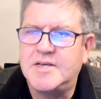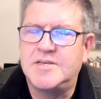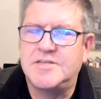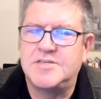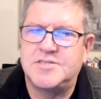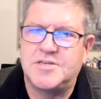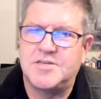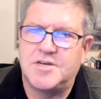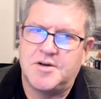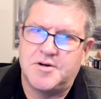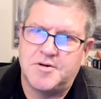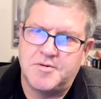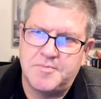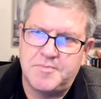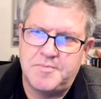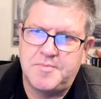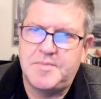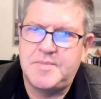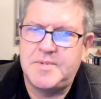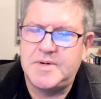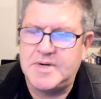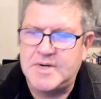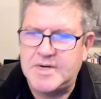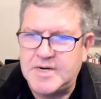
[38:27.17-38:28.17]
So
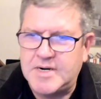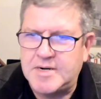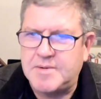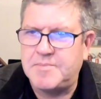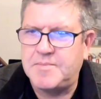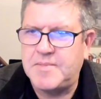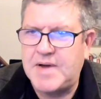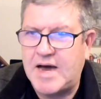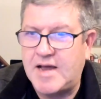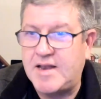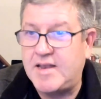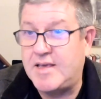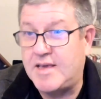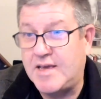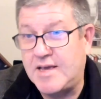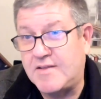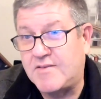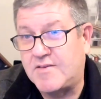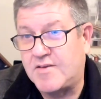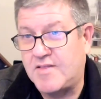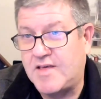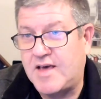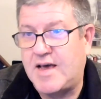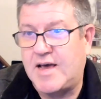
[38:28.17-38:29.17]
um, how do you
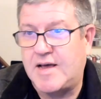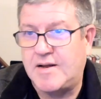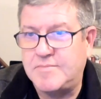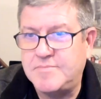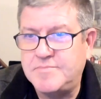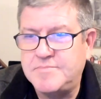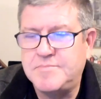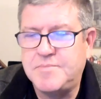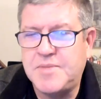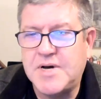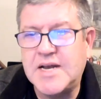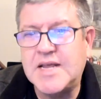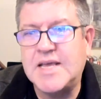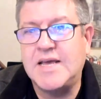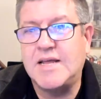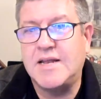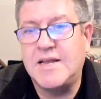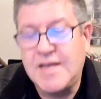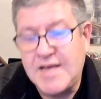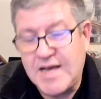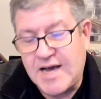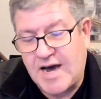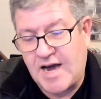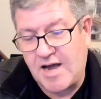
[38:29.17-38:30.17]
get to that? But
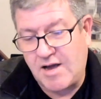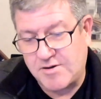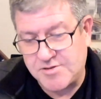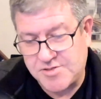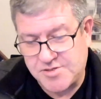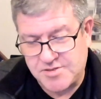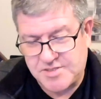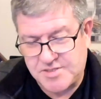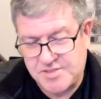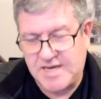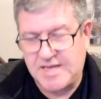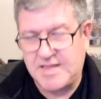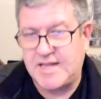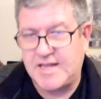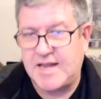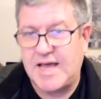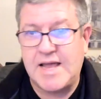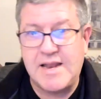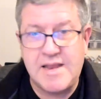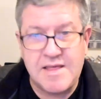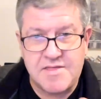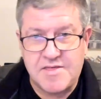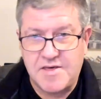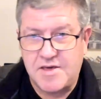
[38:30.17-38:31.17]
again, I also say that
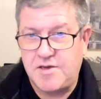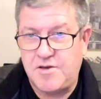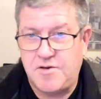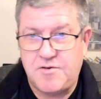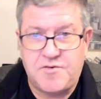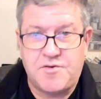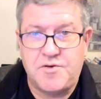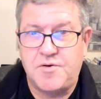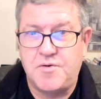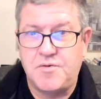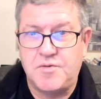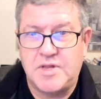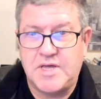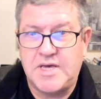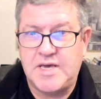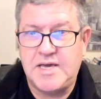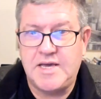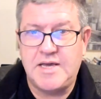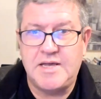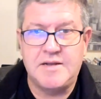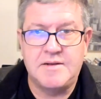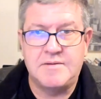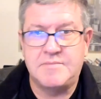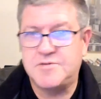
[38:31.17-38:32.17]
anything you do,
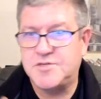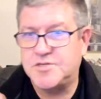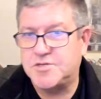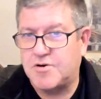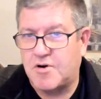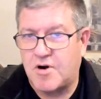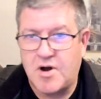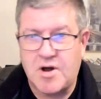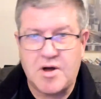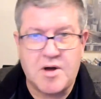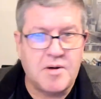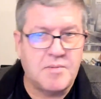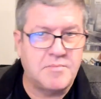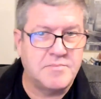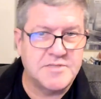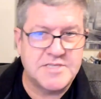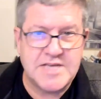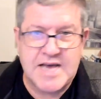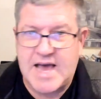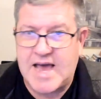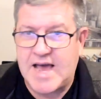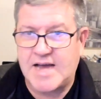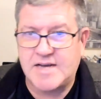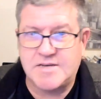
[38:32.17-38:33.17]
lean, scrum,
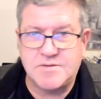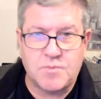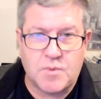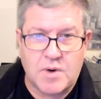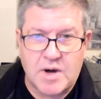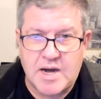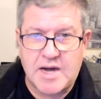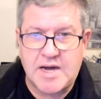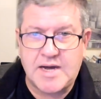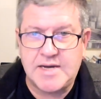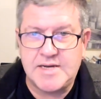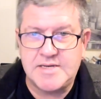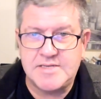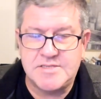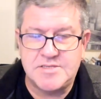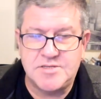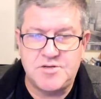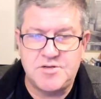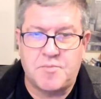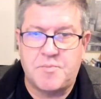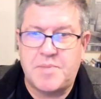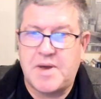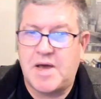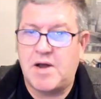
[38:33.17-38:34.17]
takt wise,
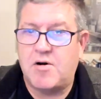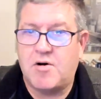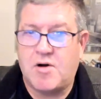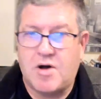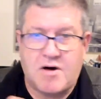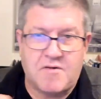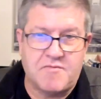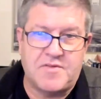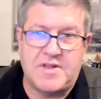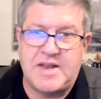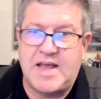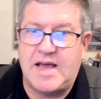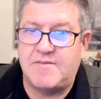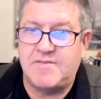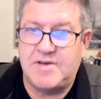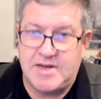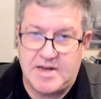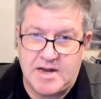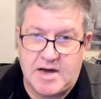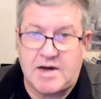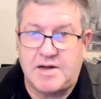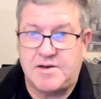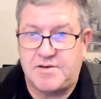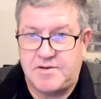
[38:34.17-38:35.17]
you're better off than
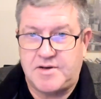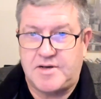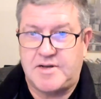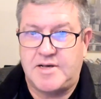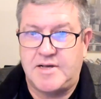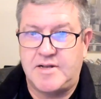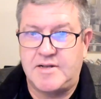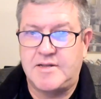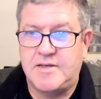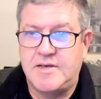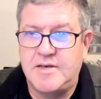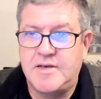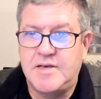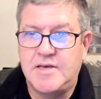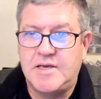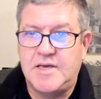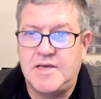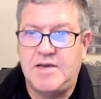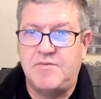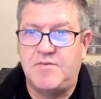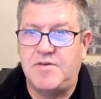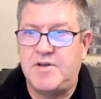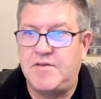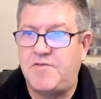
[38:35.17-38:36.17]
having not done it.
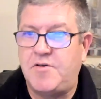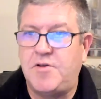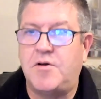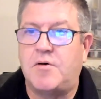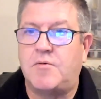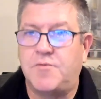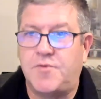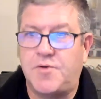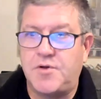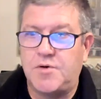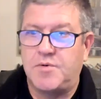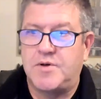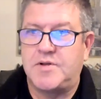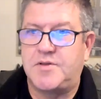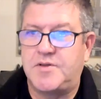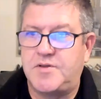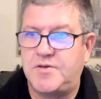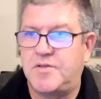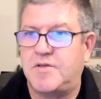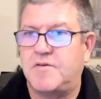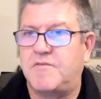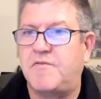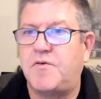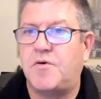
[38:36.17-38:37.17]
Even if you don't do it
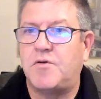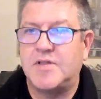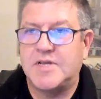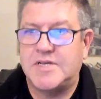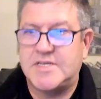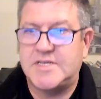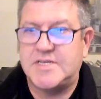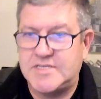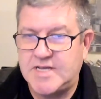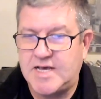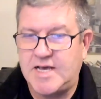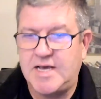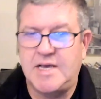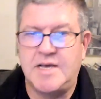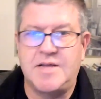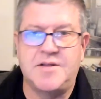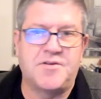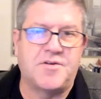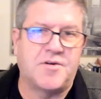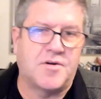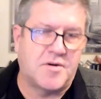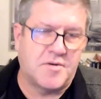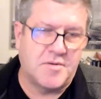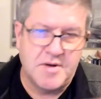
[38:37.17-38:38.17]
to the full
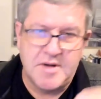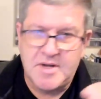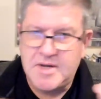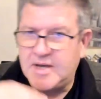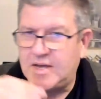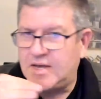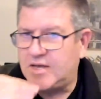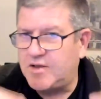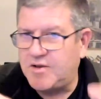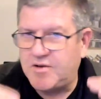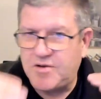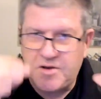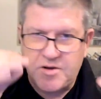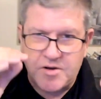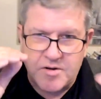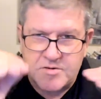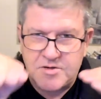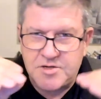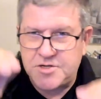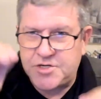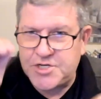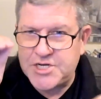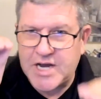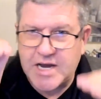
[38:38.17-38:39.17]
extent or, you know,
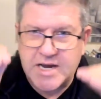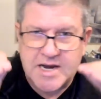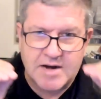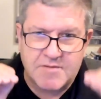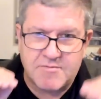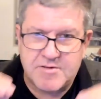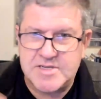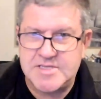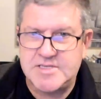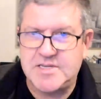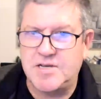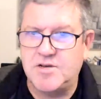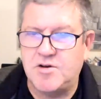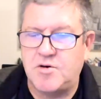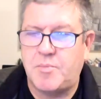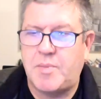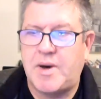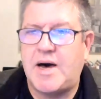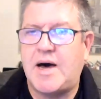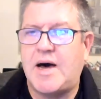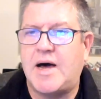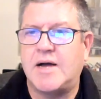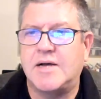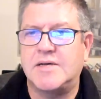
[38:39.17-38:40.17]
you check every single
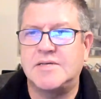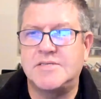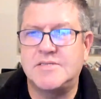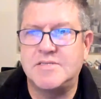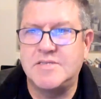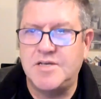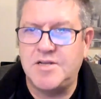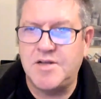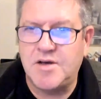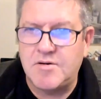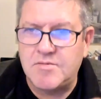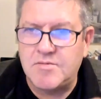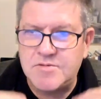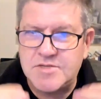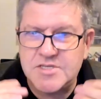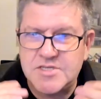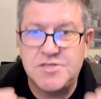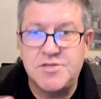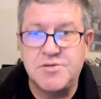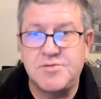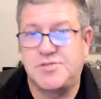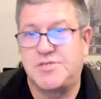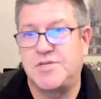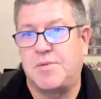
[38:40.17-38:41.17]
box, you know,
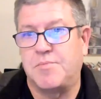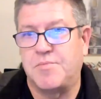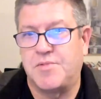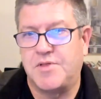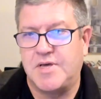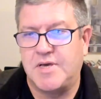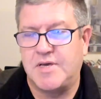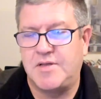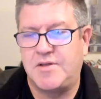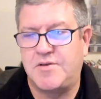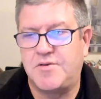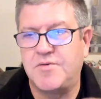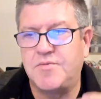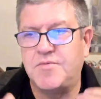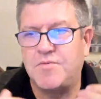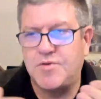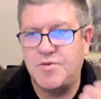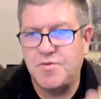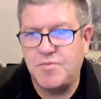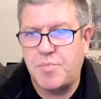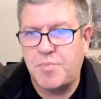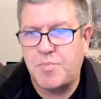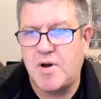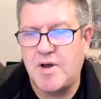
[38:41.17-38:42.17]
just do something. Do,
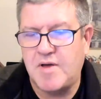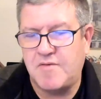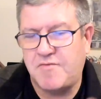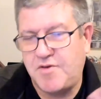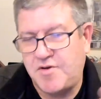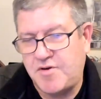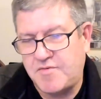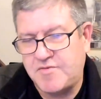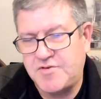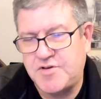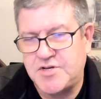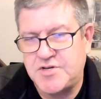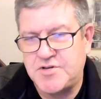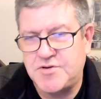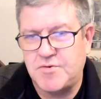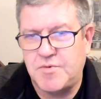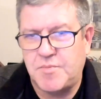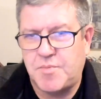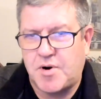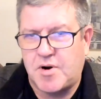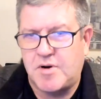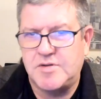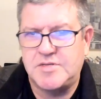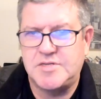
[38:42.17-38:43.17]
do, if you're just
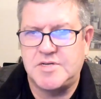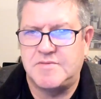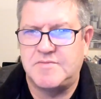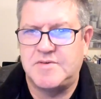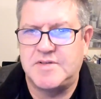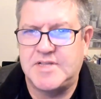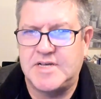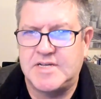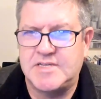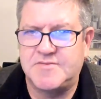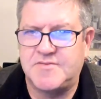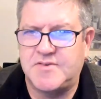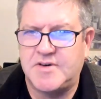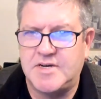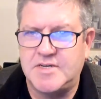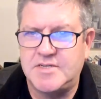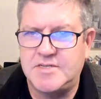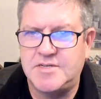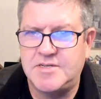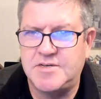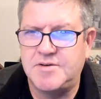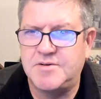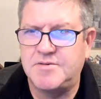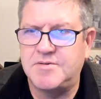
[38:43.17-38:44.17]
doing parts of it, that's
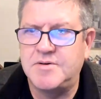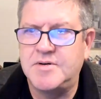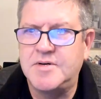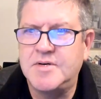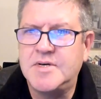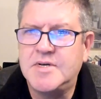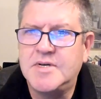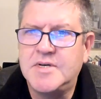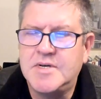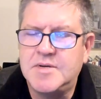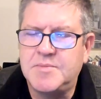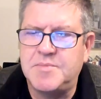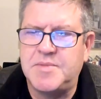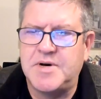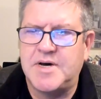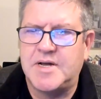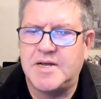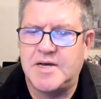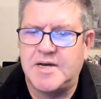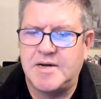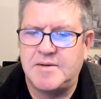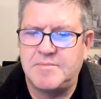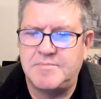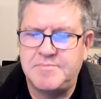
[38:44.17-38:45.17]
fine too.
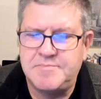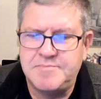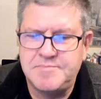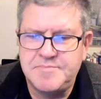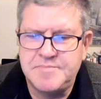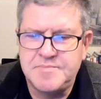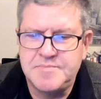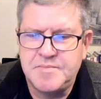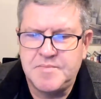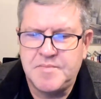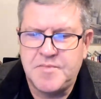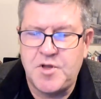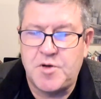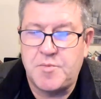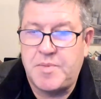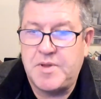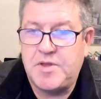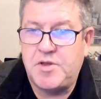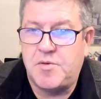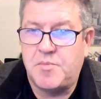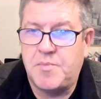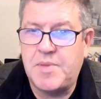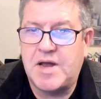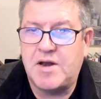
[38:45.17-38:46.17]
But, um, you're,
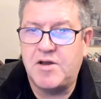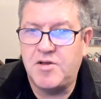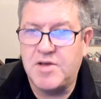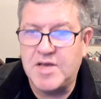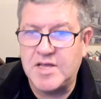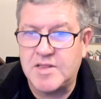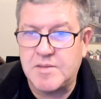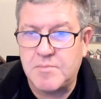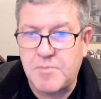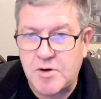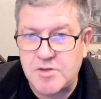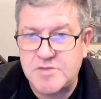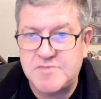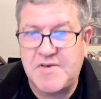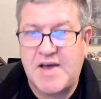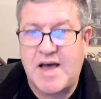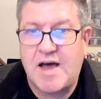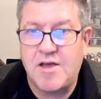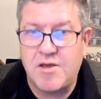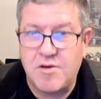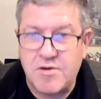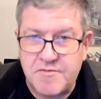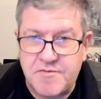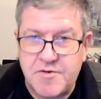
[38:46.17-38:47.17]
you're better, you get the most
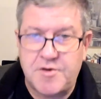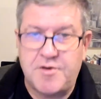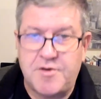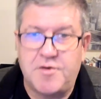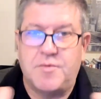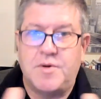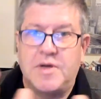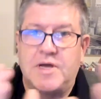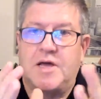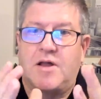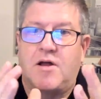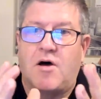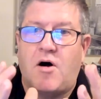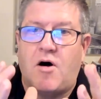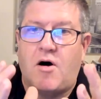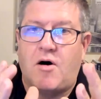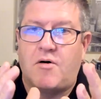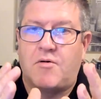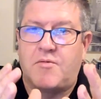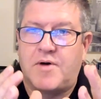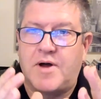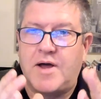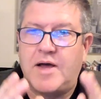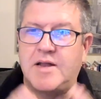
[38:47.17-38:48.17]
value if you're doing it
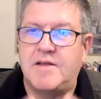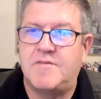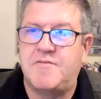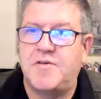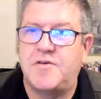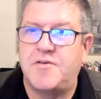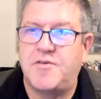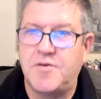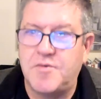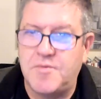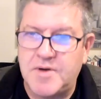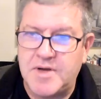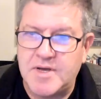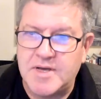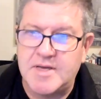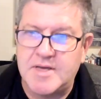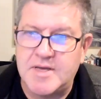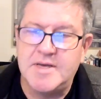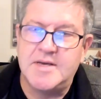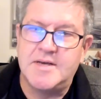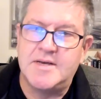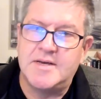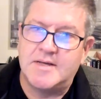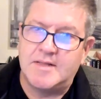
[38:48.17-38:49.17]
all, right? If you're
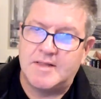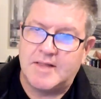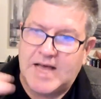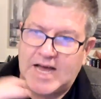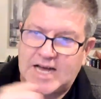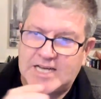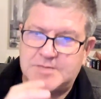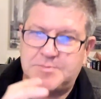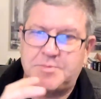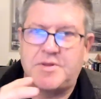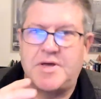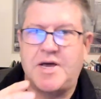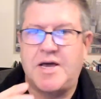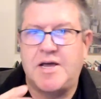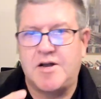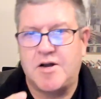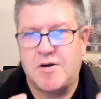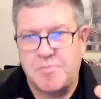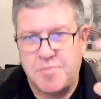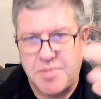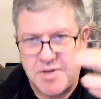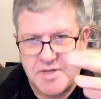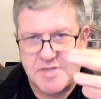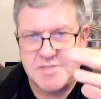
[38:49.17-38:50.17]
doing last
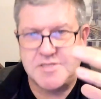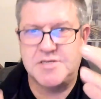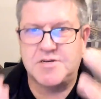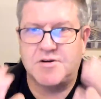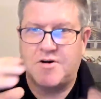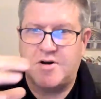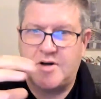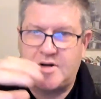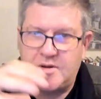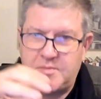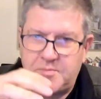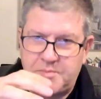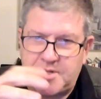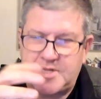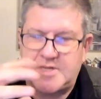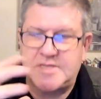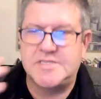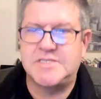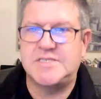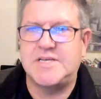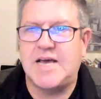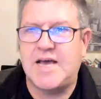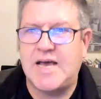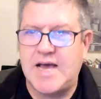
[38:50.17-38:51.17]
planner plus scrum
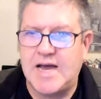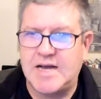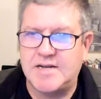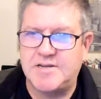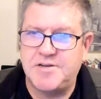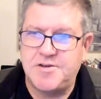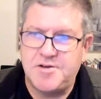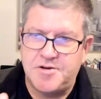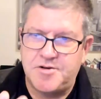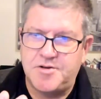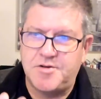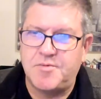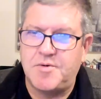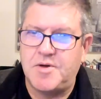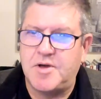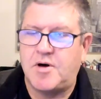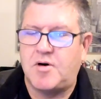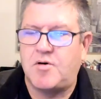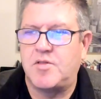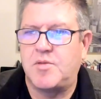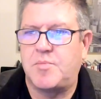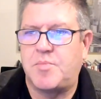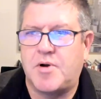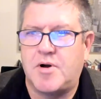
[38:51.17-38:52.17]
plus takt and you're doing
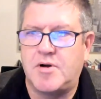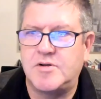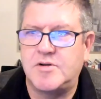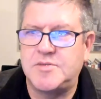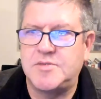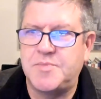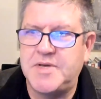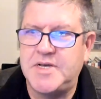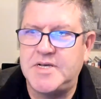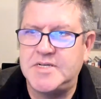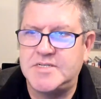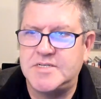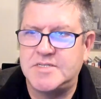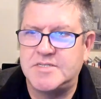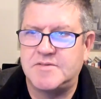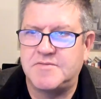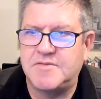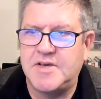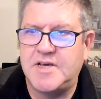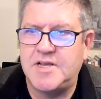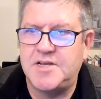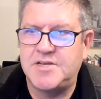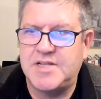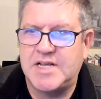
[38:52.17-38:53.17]
all the parts and pieces
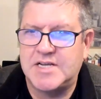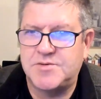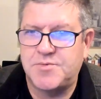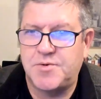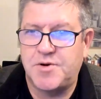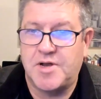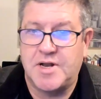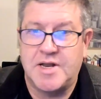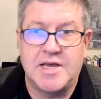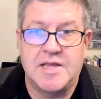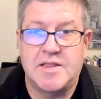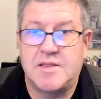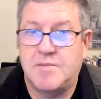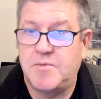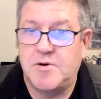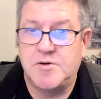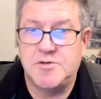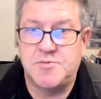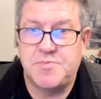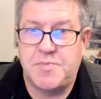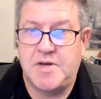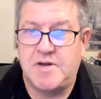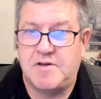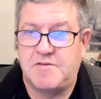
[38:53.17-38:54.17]
of each, that's where you're going to get the
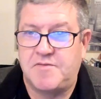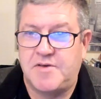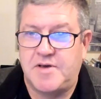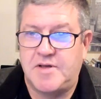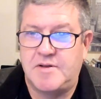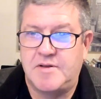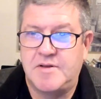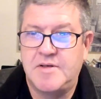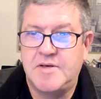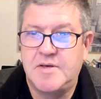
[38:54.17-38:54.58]
most benefit.